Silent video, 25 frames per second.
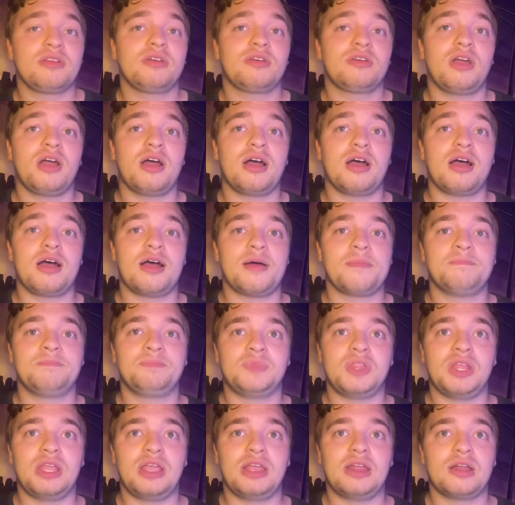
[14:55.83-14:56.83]
You
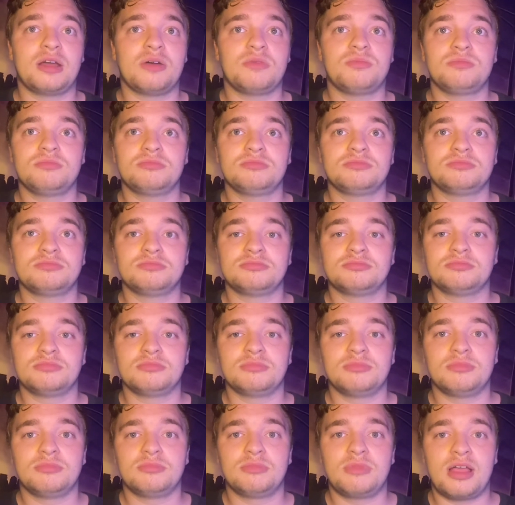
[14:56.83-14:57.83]
know,
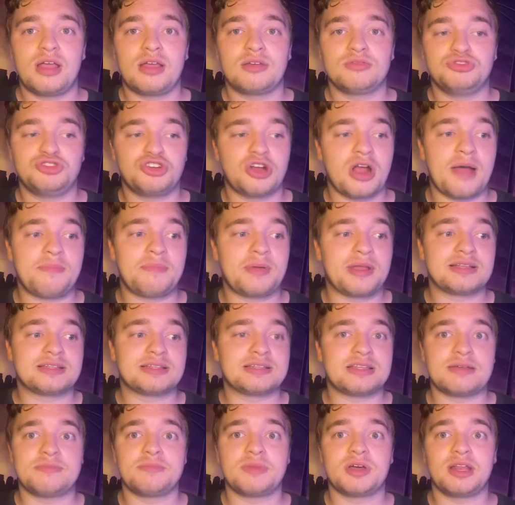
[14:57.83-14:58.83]
dropping
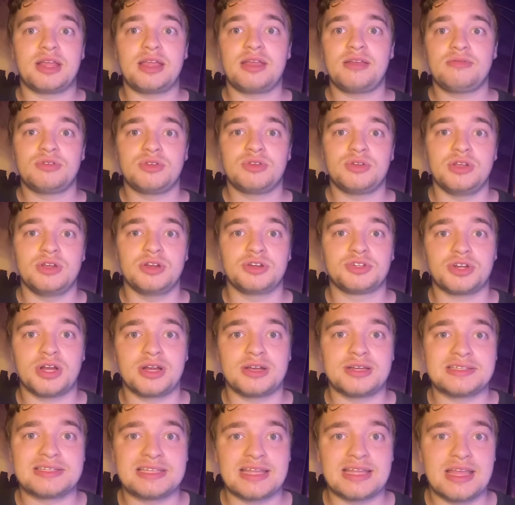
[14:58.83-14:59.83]
somebody who you're trying
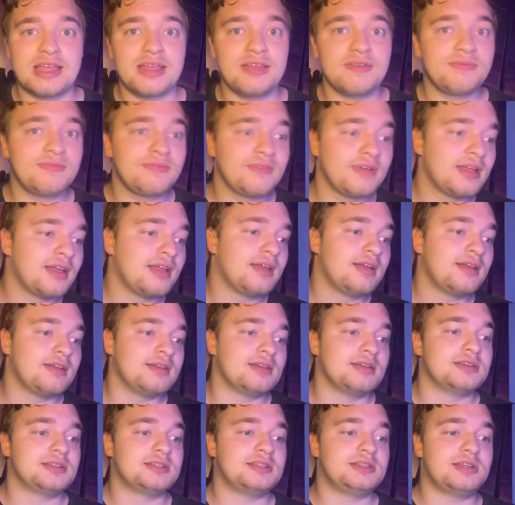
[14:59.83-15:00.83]
to save.
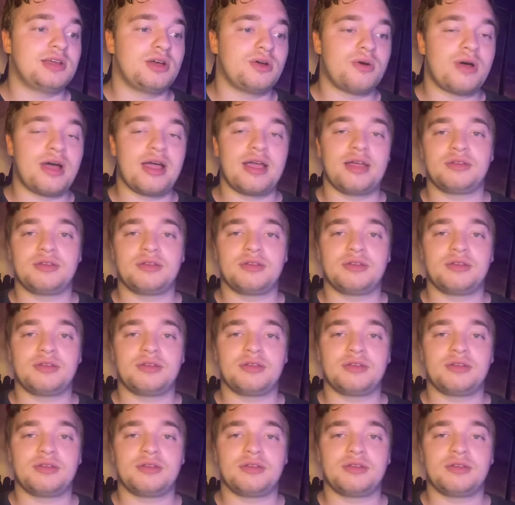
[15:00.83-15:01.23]
So I